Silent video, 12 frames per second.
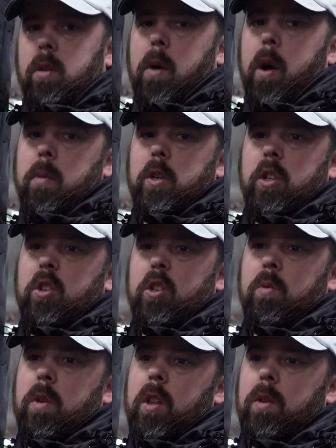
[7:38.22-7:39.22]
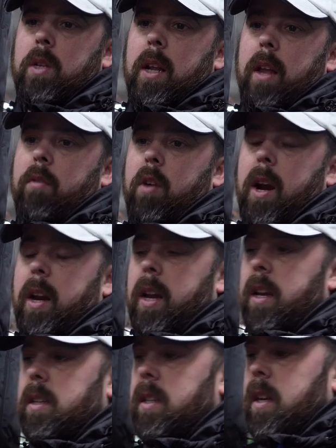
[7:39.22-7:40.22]
the bottom, which is just one of those clever
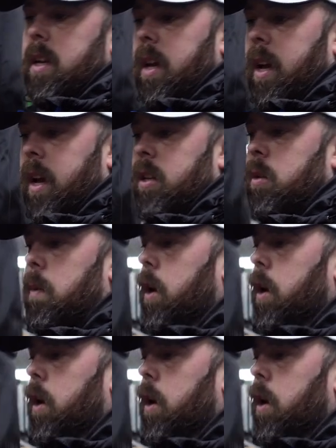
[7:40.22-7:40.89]
ideas, to be